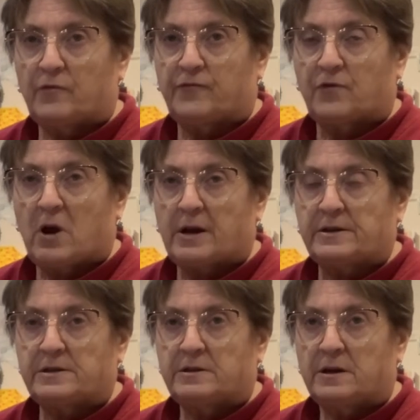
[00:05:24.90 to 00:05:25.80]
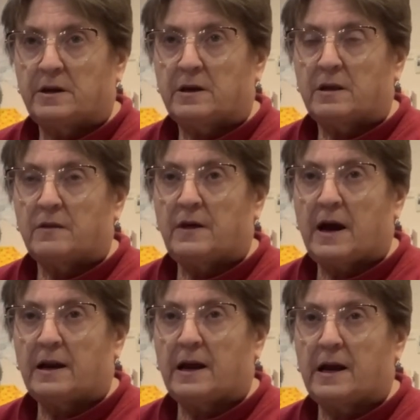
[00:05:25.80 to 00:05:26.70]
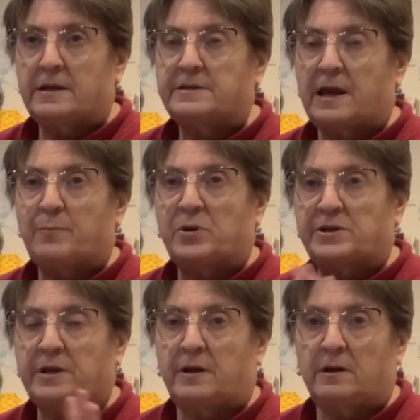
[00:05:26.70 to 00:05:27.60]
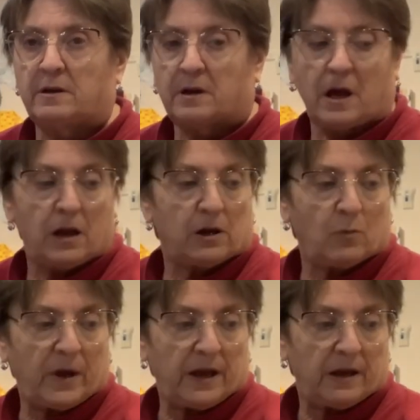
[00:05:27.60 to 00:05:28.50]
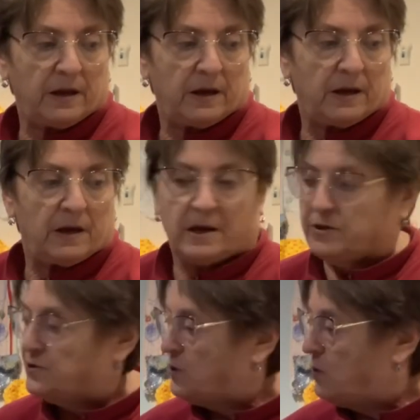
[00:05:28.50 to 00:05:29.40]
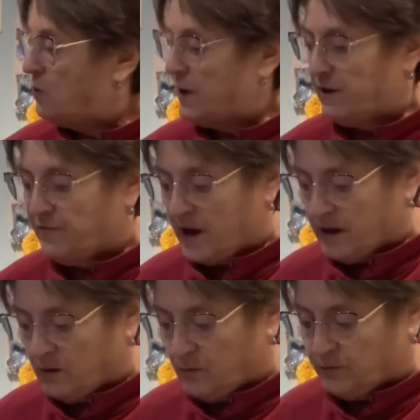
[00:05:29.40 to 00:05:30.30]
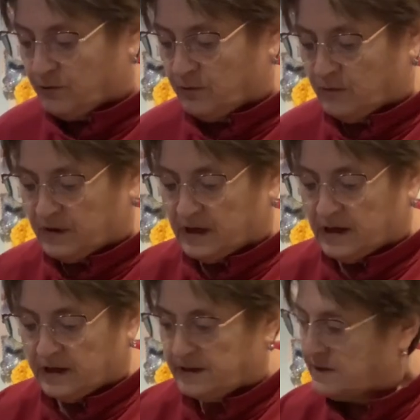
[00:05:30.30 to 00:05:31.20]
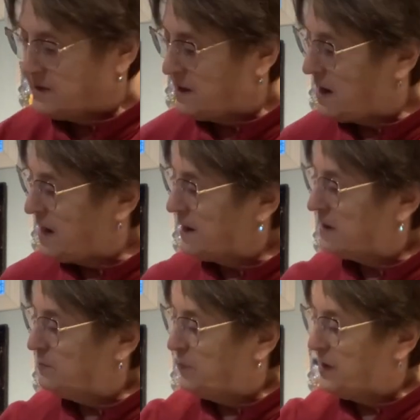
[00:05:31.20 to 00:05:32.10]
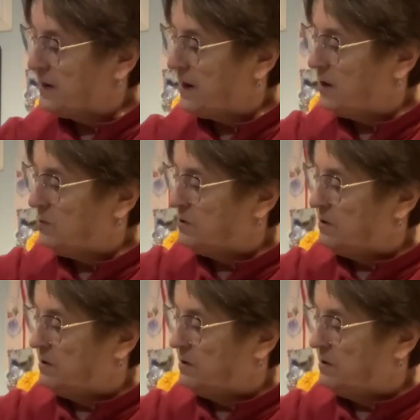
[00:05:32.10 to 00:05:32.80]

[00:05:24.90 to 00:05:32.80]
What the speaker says: front that has a particular colorway. So if I go through these, I can pick out